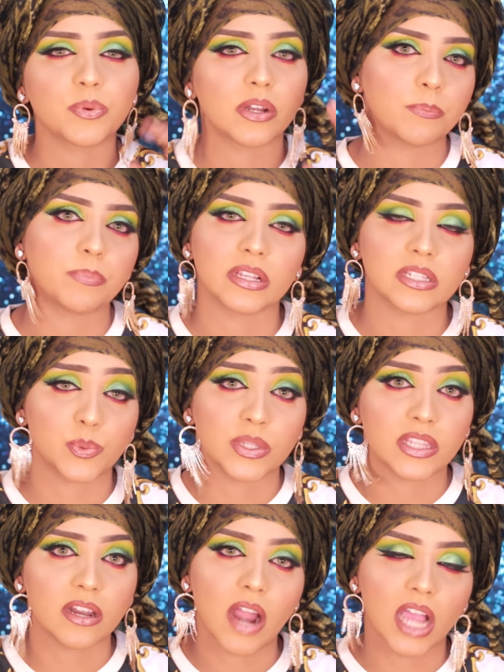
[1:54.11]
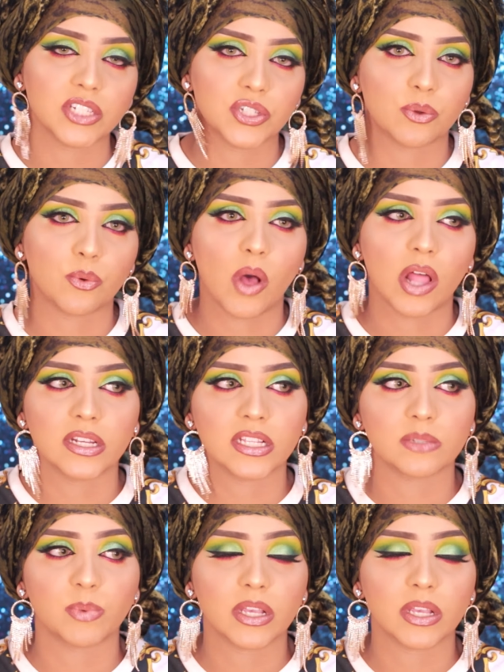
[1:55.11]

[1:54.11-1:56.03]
impressed with their eyeshadow qualities,